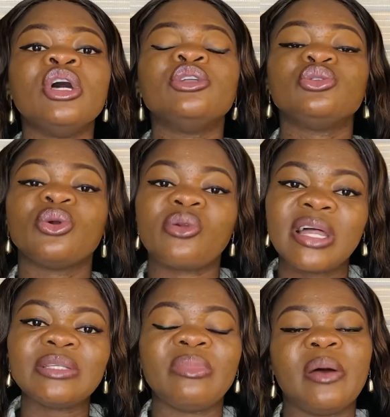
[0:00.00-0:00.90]
to
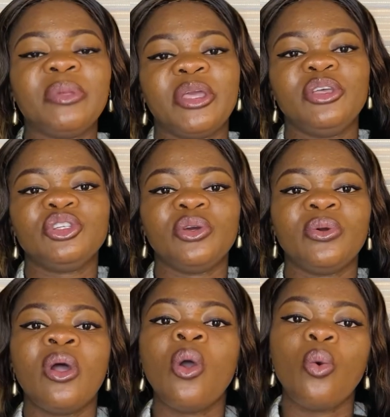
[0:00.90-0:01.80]
grant my application.
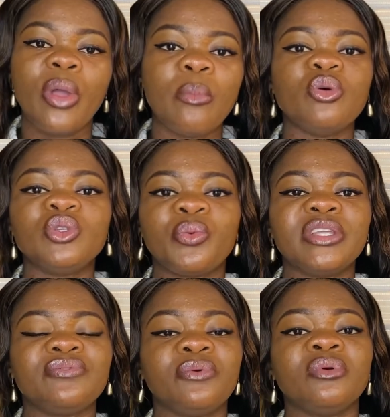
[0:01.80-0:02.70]
We are most
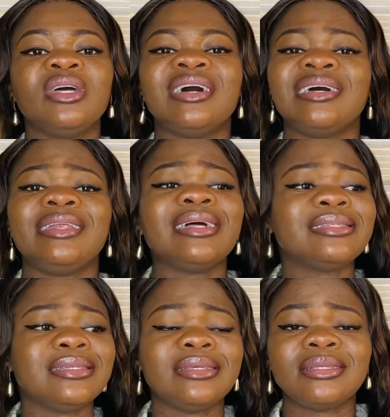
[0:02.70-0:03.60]
grateful. And that
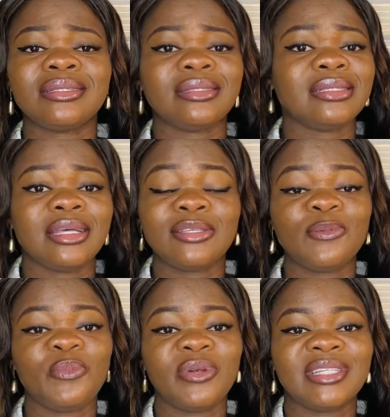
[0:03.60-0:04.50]
is it. It's as
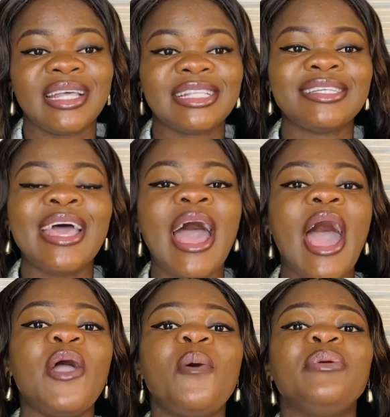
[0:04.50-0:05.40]
simple as that. I
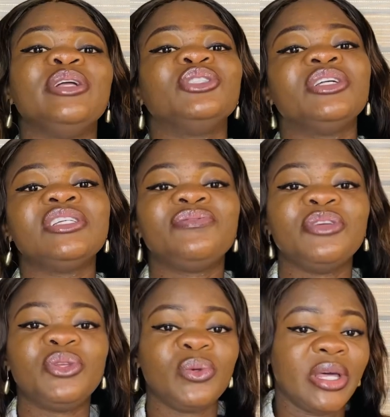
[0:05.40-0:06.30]
hope you enjoyed this
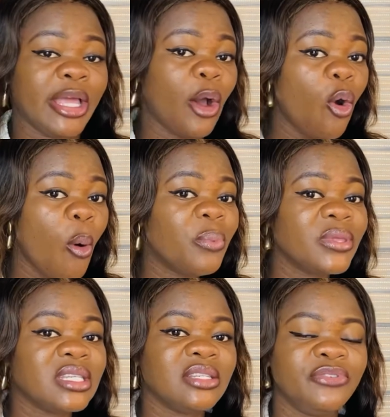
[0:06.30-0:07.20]
video, and I hope
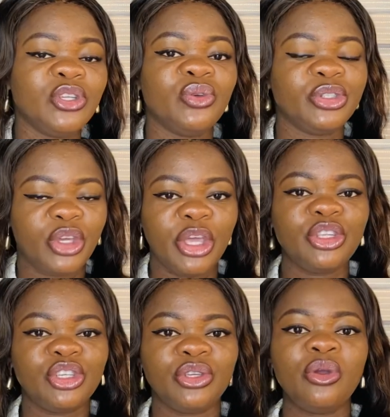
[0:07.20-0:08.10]
this video
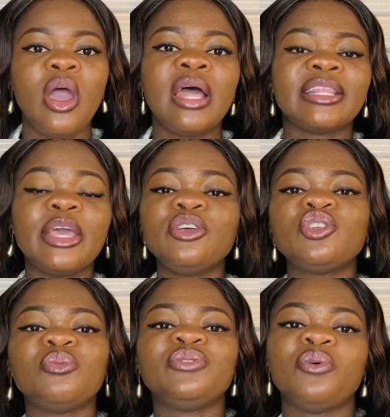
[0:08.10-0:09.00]
educates you. Thank you so
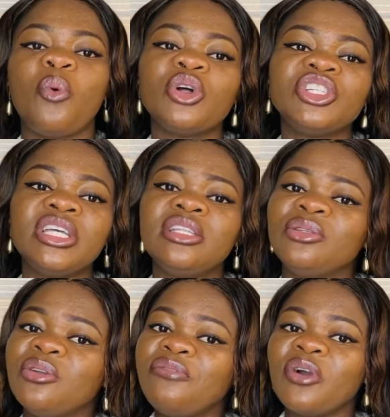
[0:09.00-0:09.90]
much for watching. Do
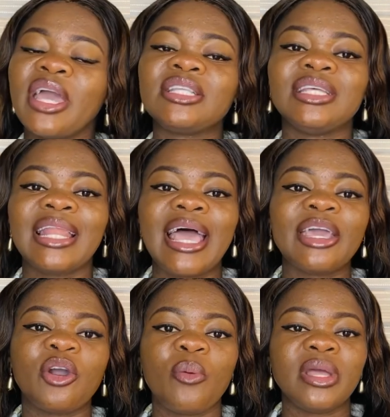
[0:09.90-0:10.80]
not forget to like,
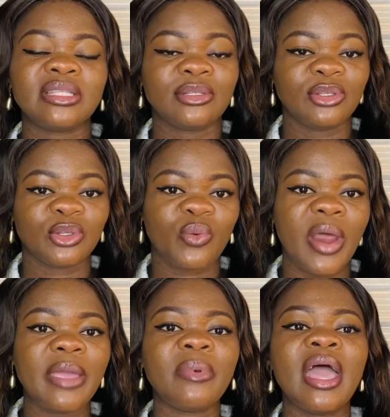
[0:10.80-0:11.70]
comment, and
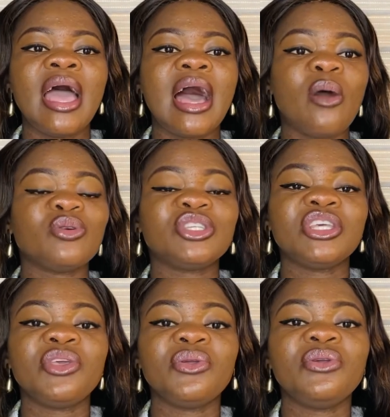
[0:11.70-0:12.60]
subscribe. I will see
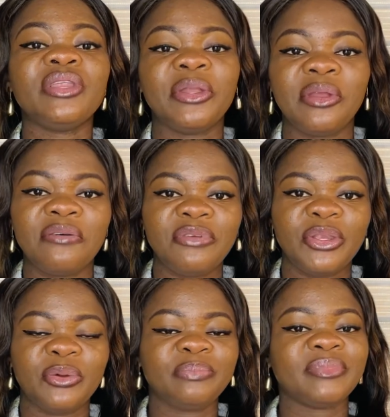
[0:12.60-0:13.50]
you in another video.